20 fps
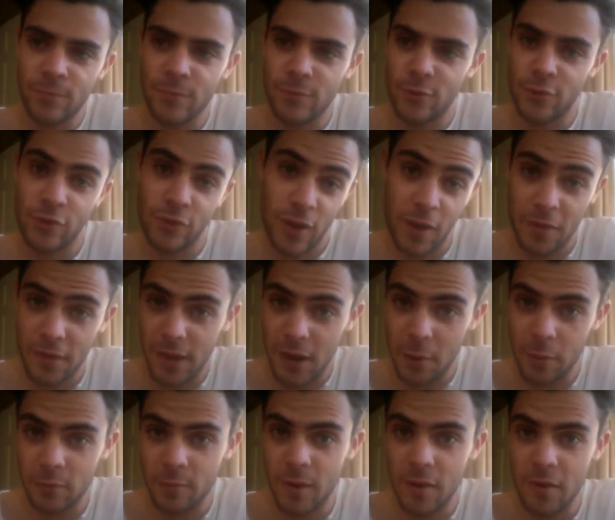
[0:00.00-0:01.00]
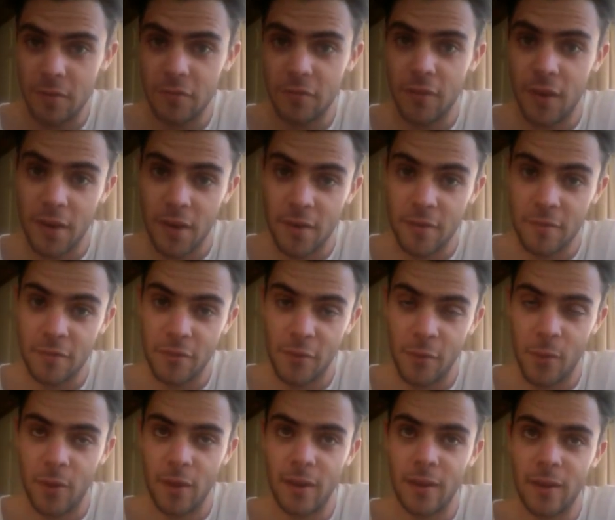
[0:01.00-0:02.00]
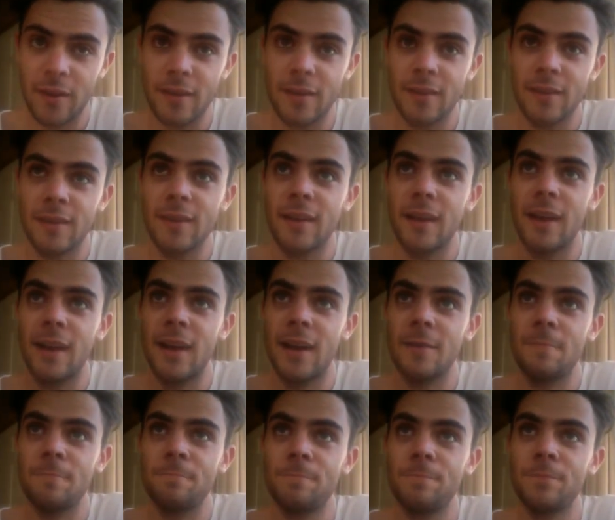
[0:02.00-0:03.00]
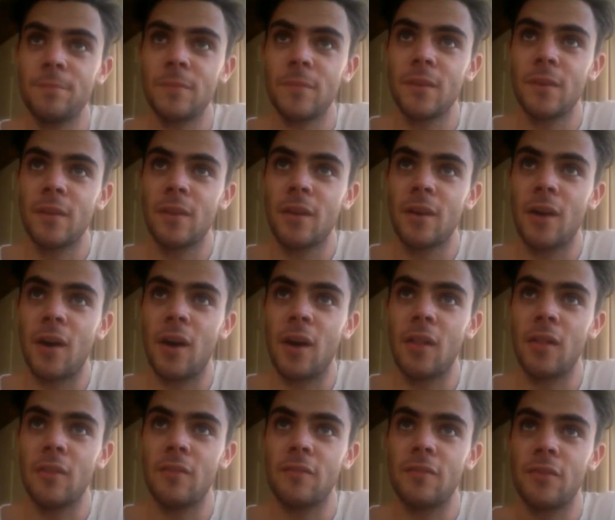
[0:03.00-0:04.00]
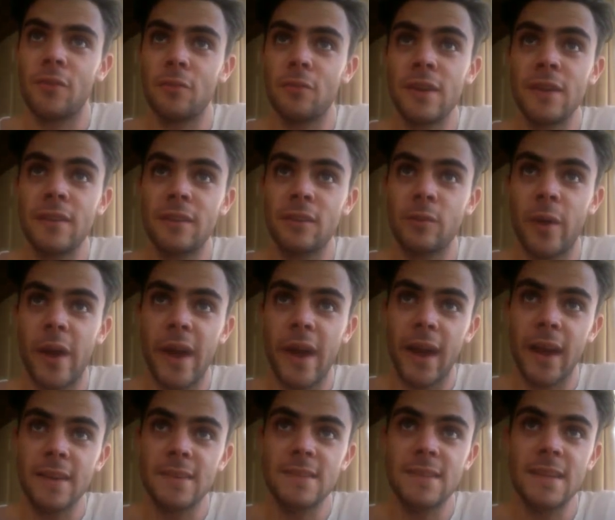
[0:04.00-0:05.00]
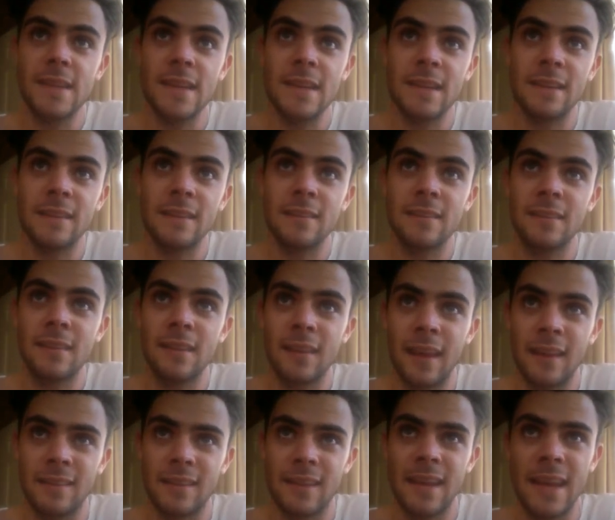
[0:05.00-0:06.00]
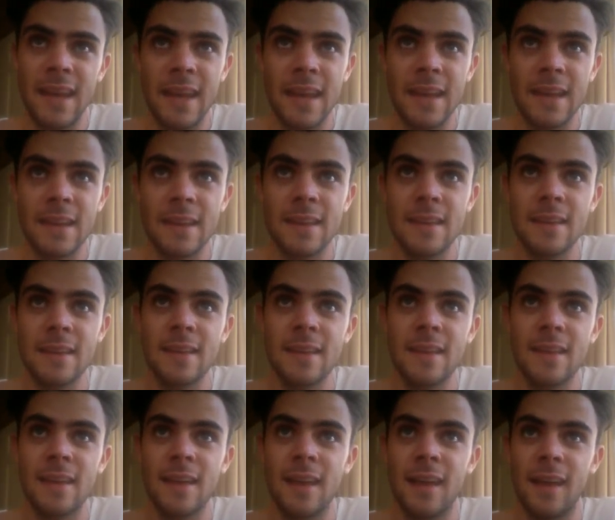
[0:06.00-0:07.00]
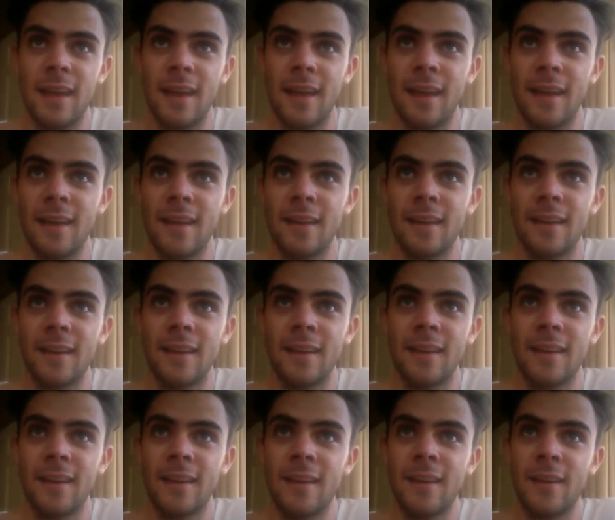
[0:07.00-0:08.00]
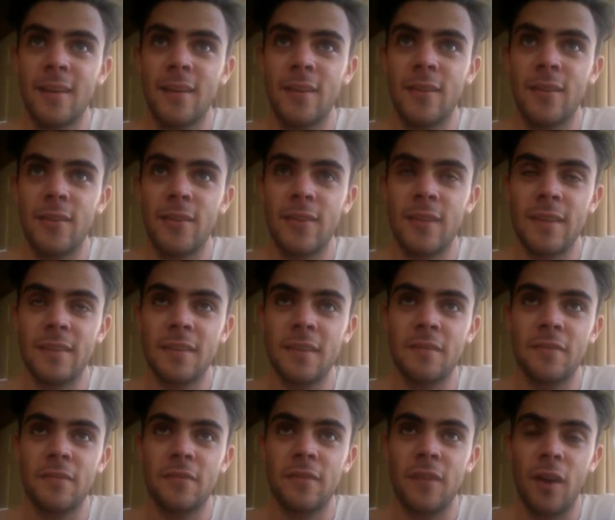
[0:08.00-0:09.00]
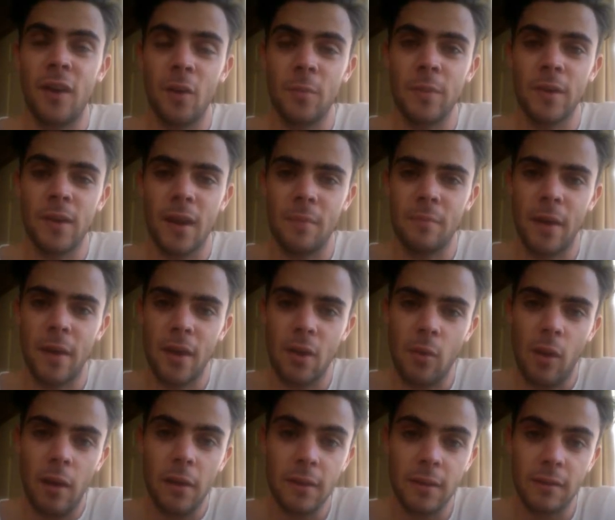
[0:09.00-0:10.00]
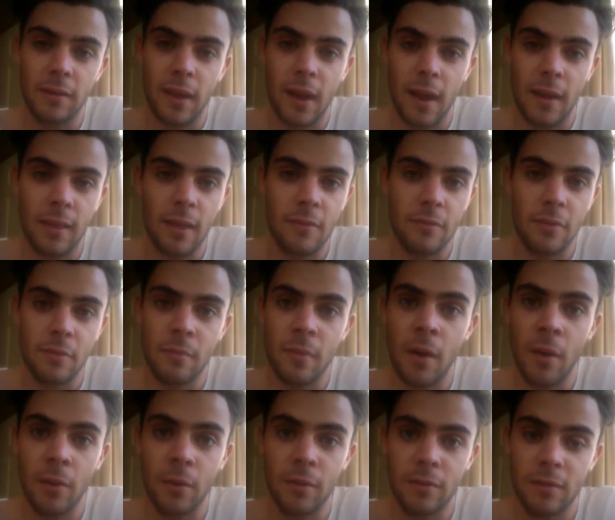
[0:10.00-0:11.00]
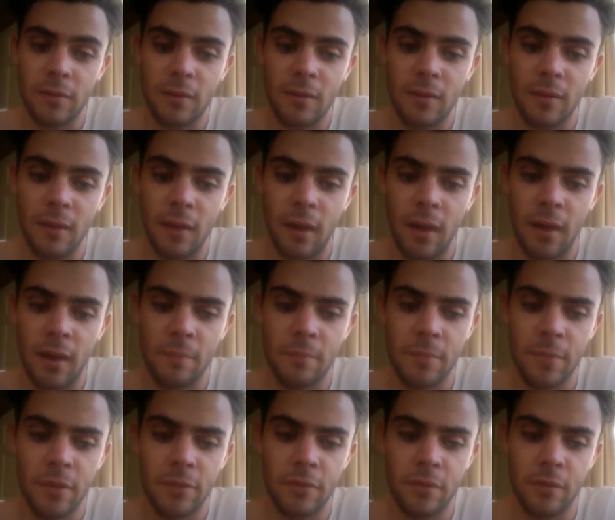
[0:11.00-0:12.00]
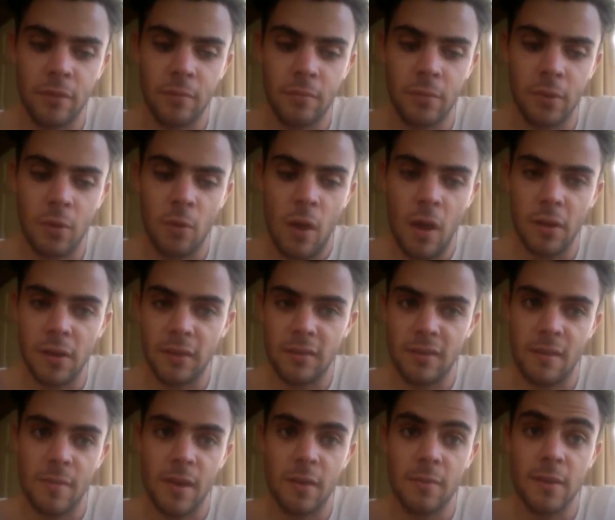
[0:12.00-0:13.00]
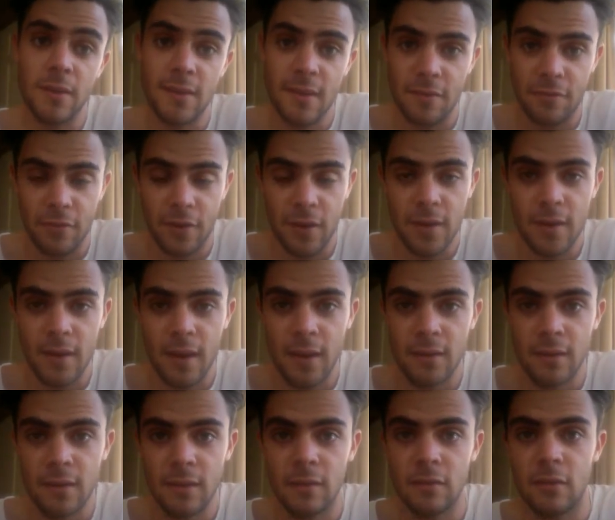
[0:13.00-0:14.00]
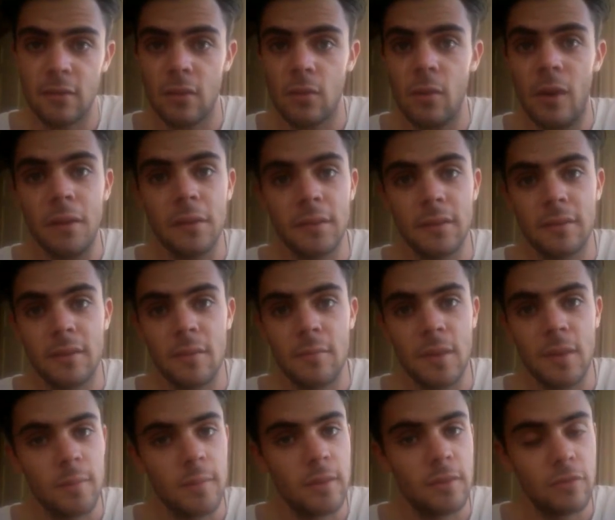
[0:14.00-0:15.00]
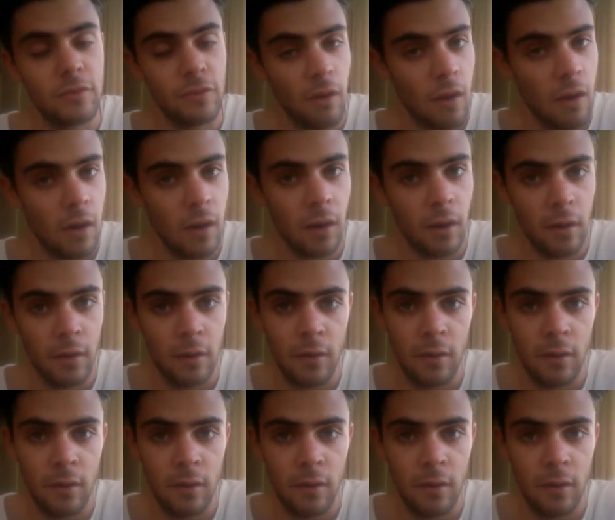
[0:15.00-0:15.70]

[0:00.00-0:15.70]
shit that I was made fun of for, um, all of the reasons why I got teased as a kid, uh, these have all become my qualities that I love the most. Um, these are the qualities that make me different, and these are the qualities that make me strong.